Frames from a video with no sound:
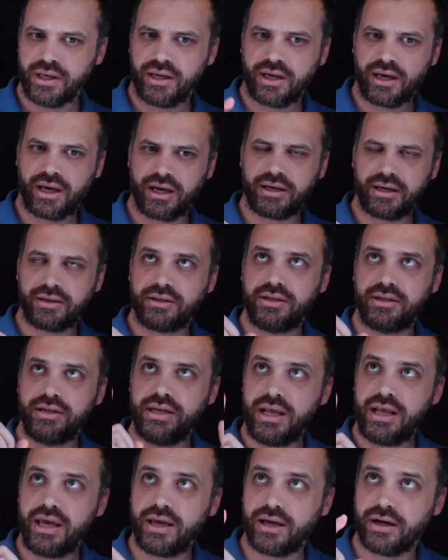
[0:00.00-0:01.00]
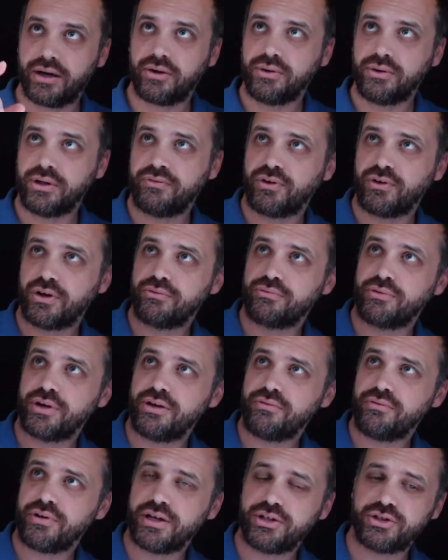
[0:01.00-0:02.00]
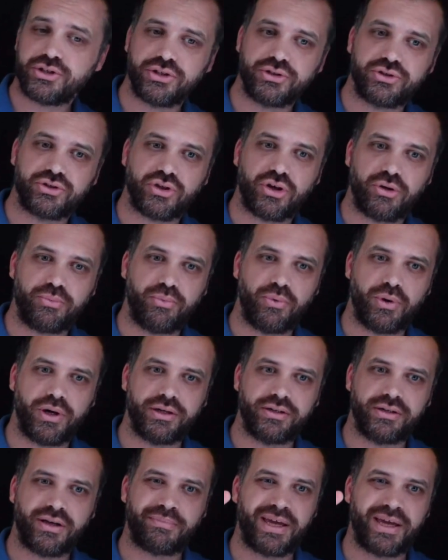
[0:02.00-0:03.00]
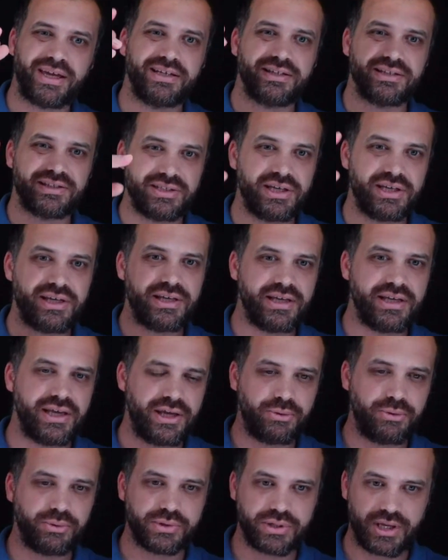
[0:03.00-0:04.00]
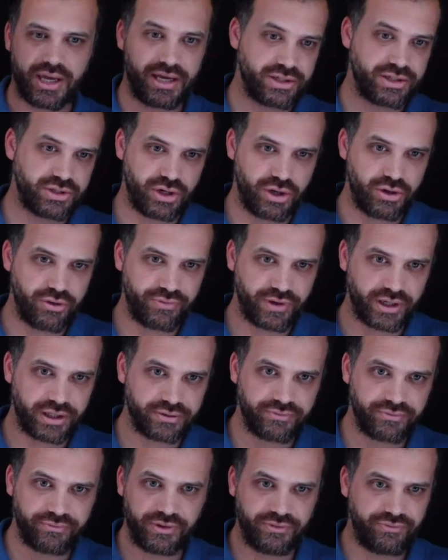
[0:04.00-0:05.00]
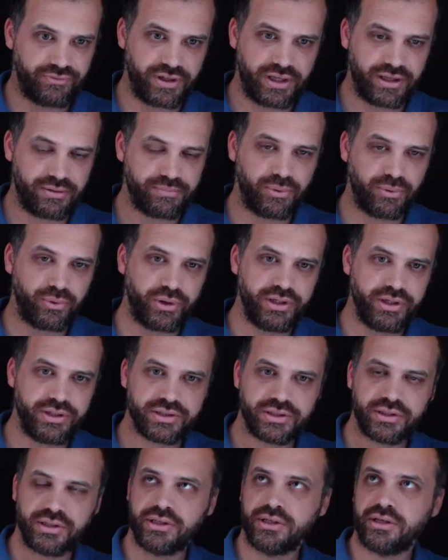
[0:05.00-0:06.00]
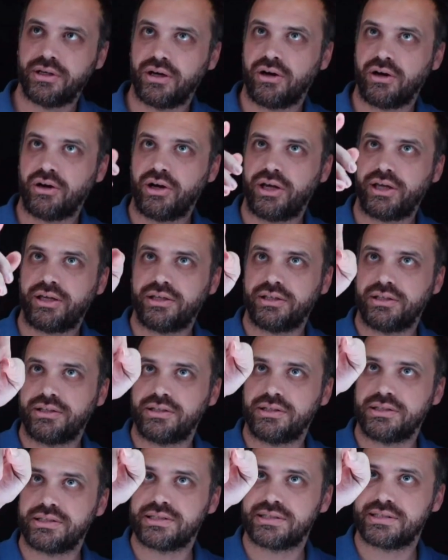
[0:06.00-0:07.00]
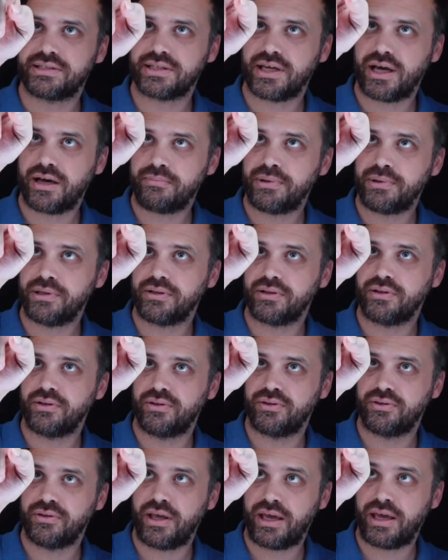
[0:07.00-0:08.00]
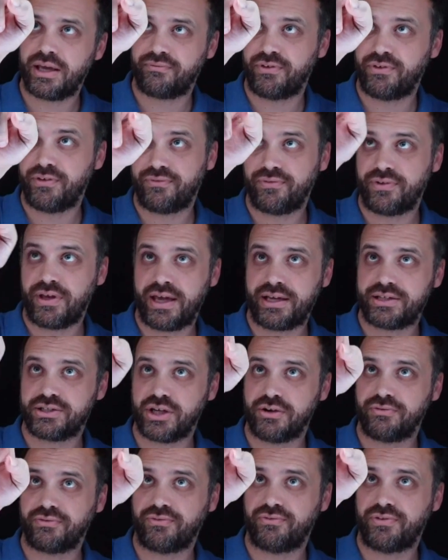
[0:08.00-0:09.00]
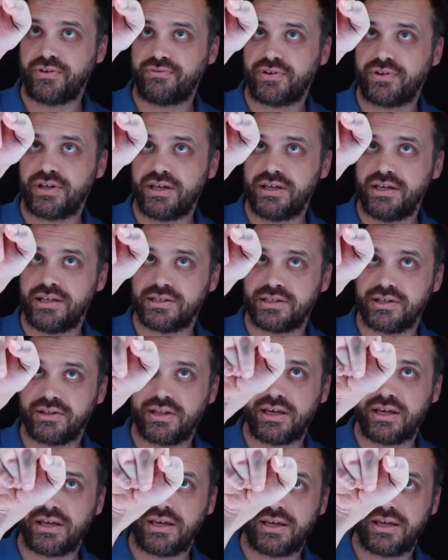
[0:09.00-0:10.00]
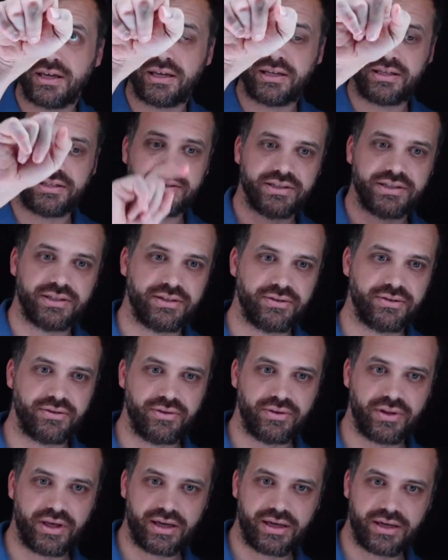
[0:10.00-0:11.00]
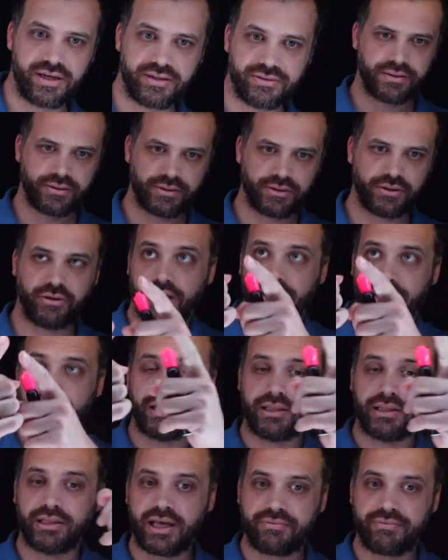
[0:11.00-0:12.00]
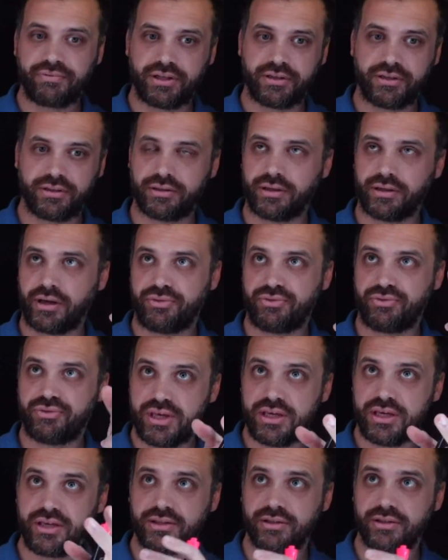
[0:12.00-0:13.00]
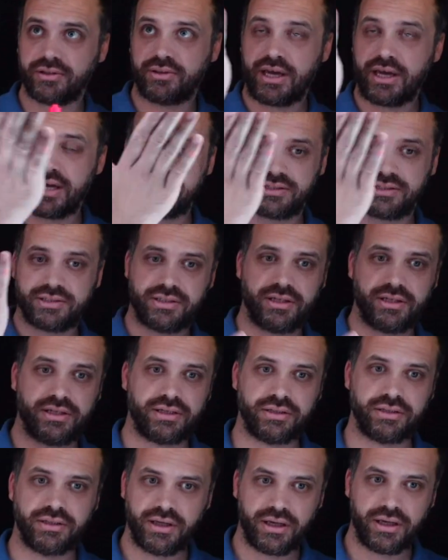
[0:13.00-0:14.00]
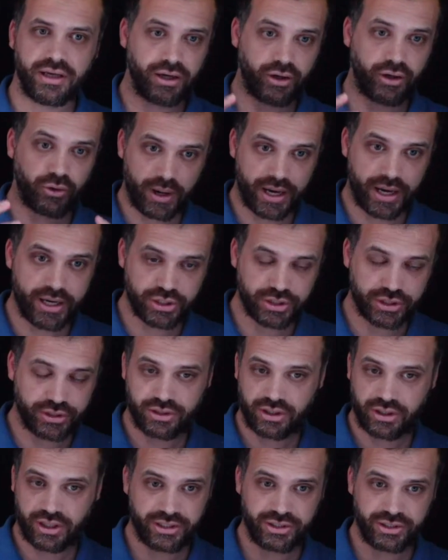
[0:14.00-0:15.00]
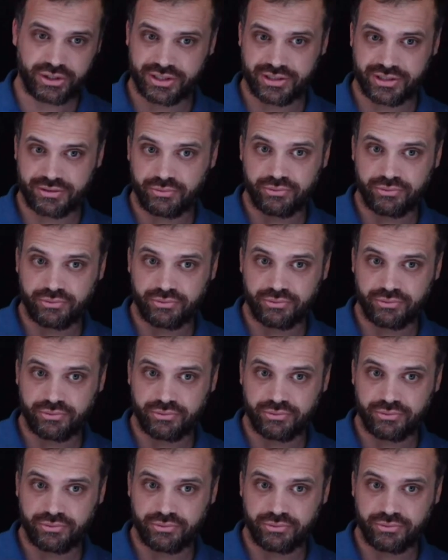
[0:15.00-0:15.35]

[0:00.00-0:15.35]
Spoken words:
Now, if I rearrange the top one and make it t equals x over 15 point, I can sub x over 15 into there and into there. All right, I love it. I think that's an equation that I could just